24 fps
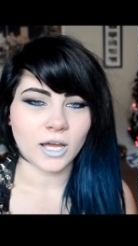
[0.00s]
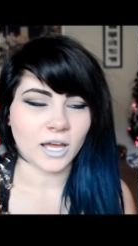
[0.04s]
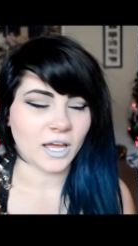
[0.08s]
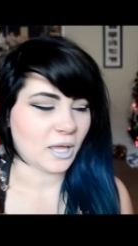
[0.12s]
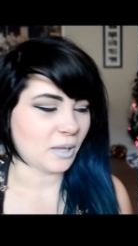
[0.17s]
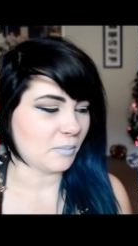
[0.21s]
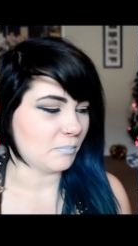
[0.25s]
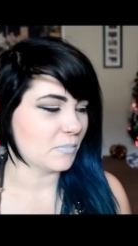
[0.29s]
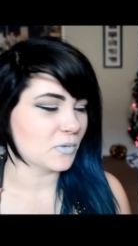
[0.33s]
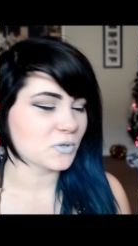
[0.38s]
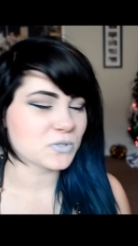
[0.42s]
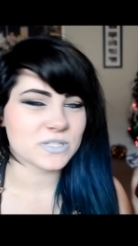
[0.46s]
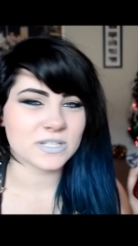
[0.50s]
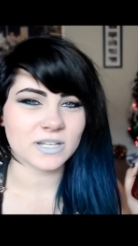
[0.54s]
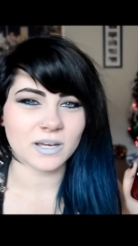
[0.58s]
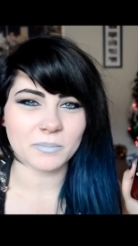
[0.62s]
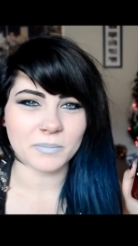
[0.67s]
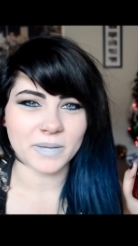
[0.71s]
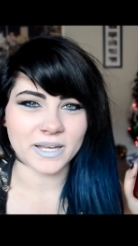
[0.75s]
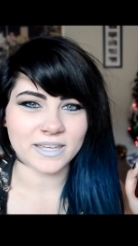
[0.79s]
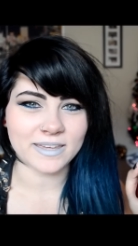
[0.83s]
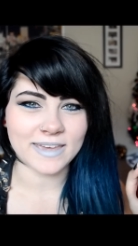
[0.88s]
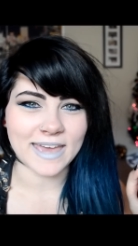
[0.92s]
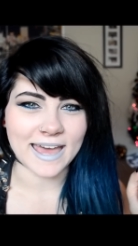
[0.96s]
uh, mostly on
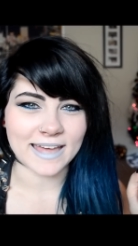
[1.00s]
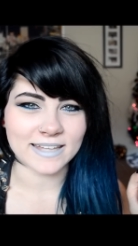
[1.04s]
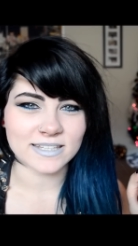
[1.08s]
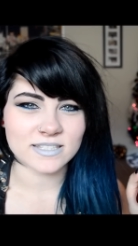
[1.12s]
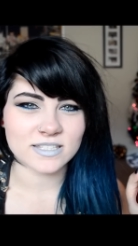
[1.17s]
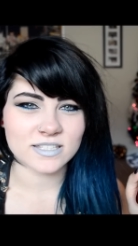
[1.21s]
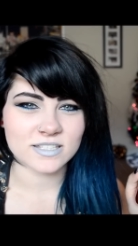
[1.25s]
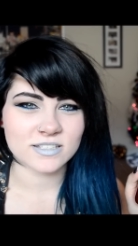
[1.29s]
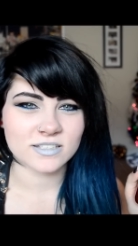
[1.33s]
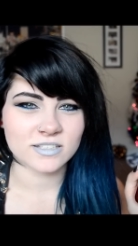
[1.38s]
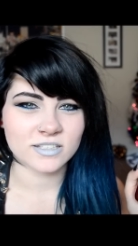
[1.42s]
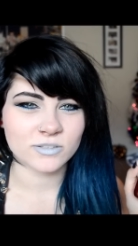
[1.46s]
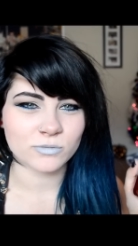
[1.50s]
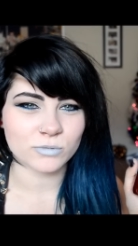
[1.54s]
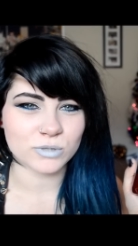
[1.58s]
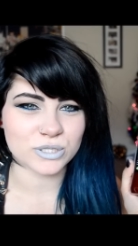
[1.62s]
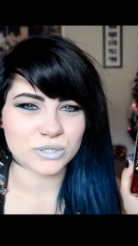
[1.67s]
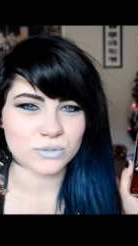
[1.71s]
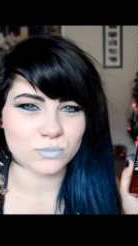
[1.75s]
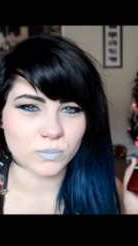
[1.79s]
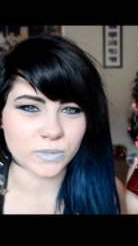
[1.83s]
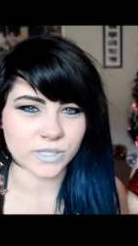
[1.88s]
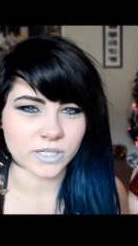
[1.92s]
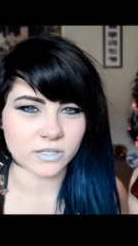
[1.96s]
my cats, which
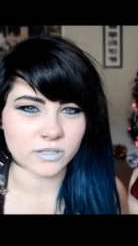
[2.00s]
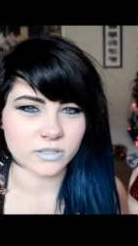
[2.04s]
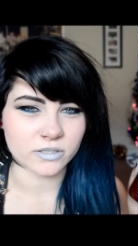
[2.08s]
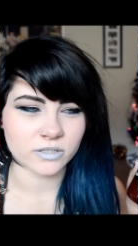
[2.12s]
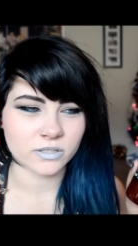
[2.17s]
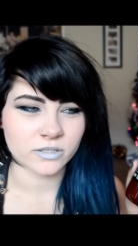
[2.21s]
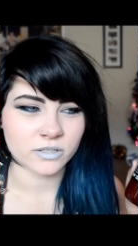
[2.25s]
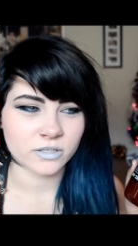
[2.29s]
is weird.